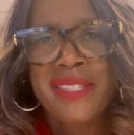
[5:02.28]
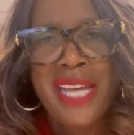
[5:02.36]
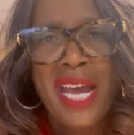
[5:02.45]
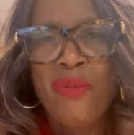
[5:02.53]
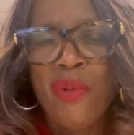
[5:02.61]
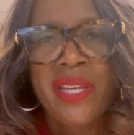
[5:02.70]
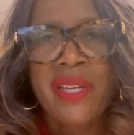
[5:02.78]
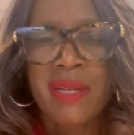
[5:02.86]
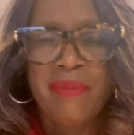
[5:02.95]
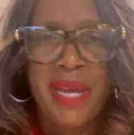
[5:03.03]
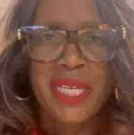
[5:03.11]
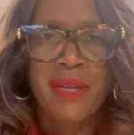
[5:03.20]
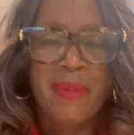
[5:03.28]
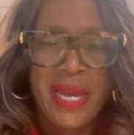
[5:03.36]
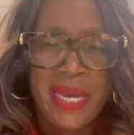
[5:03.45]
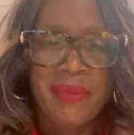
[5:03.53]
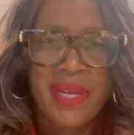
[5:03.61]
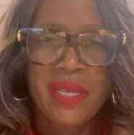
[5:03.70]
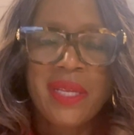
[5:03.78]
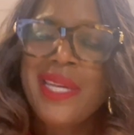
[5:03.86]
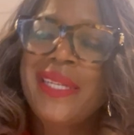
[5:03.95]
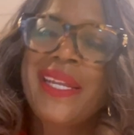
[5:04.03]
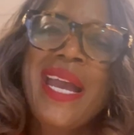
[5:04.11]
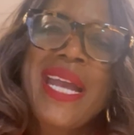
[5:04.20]
time while you're going to make your payment.
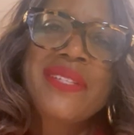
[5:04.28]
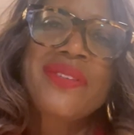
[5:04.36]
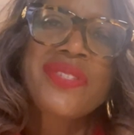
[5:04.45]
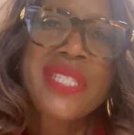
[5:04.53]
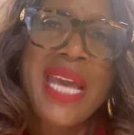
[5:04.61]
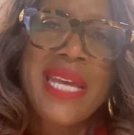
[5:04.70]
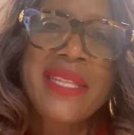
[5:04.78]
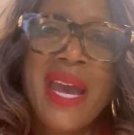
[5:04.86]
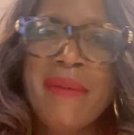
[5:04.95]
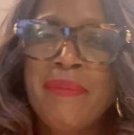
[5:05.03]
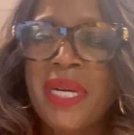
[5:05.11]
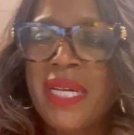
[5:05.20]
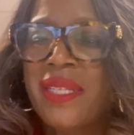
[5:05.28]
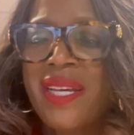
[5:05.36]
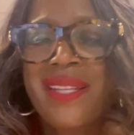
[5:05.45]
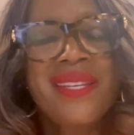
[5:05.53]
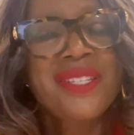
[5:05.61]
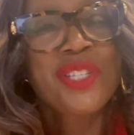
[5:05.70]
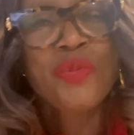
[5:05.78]
And I hate to say that, but this is